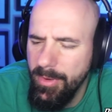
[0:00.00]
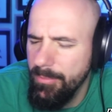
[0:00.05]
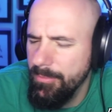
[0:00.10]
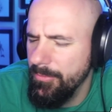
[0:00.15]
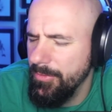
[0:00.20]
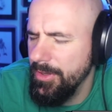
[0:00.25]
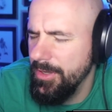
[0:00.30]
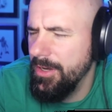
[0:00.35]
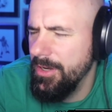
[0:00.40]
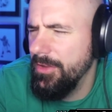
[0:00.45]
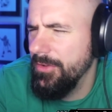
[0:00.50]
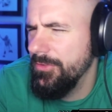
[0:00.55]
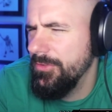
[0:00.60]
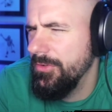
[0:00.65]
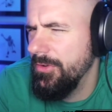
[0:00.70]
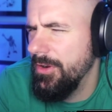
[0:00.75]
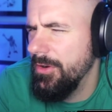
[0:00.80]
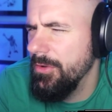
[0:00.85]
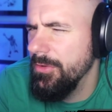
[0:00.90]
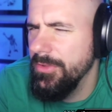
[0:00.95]
I'm really not
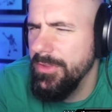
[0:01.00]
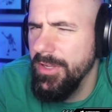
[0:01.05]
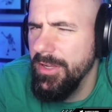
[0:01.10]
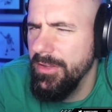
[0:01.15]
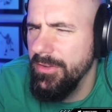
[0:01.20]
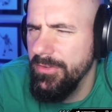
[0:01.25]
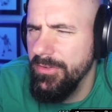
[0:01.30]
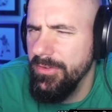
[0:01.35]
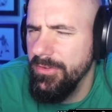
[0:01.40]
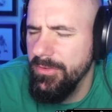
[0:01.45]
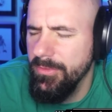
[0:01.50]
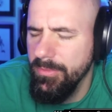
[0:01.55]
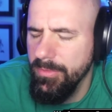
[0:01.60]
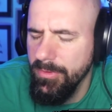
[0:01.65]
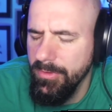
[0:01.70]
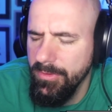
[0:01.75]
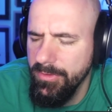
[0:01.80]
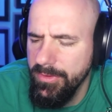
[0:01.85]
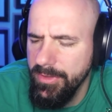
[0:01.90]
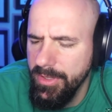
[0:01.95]
sure. I don't think it's his
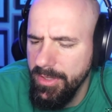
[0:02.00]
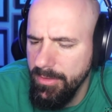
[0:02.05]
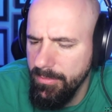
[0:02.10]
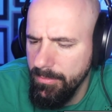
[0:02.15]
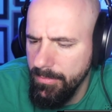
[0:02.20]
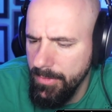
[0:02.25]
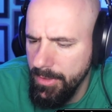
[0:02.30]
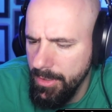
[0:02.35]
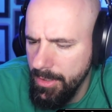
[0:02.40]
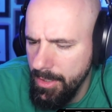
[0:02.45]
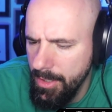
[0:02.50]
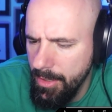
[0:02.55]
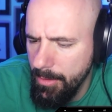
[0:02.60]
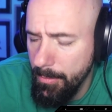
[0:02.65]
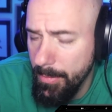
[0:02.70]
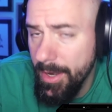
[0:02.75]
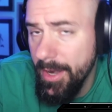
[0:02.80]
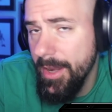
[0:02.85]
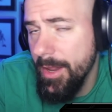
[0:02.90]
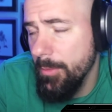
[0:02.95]
real name.
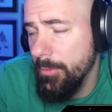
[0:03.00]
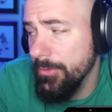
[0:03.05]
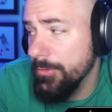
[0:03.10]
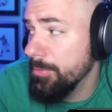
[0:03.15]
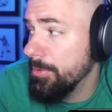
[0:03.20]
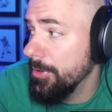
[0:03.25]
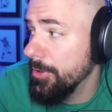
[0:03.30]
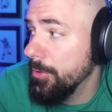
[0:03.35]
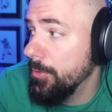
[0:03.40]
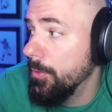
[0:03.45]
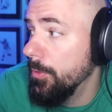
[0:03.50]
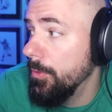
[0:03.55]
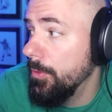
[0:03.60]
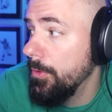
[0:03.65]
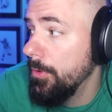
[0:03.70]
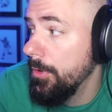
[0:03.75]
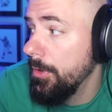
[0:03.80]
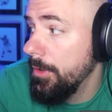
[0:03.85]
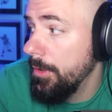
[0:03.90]
But that name was pretty cool.